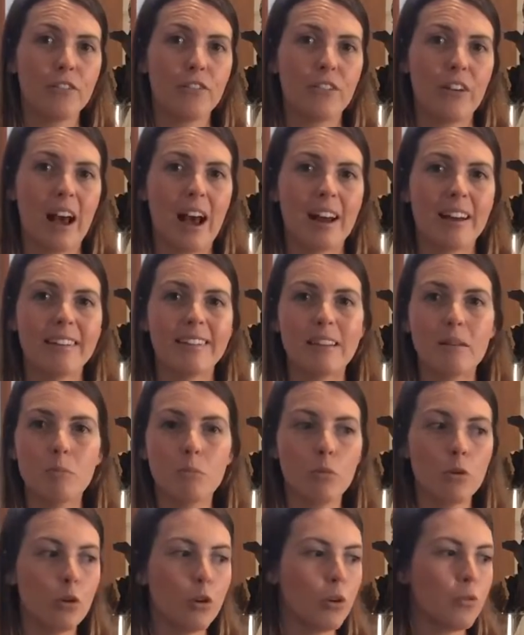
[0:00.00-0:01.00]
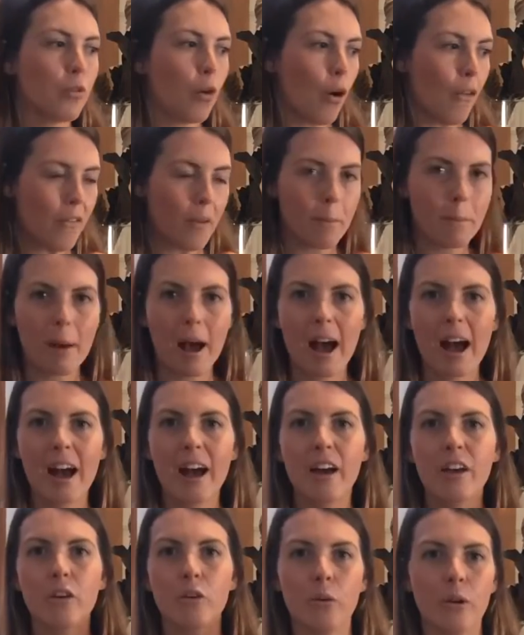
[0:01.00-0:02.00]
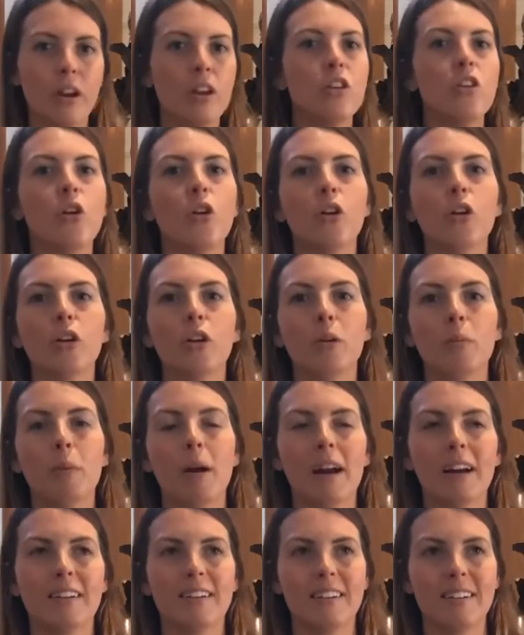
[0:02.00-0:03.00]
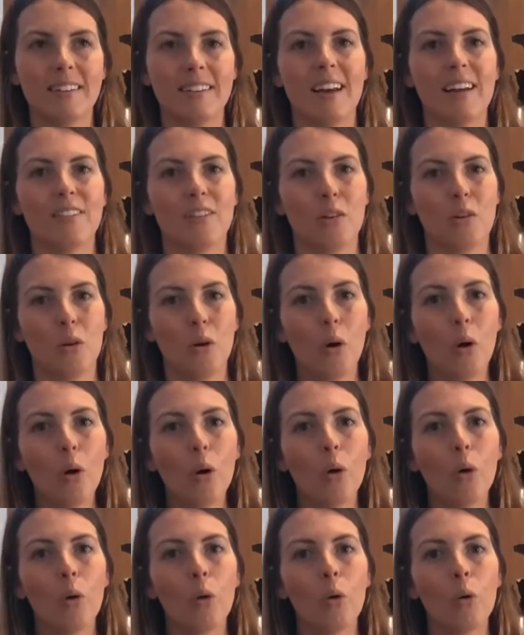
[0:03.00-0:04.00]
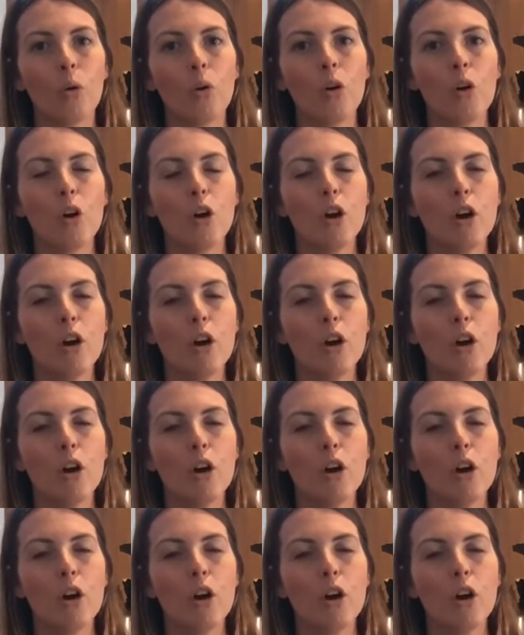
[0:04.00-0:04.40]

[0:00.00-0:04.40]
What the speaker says: How does it move on the mat or in yoga practice as a whole?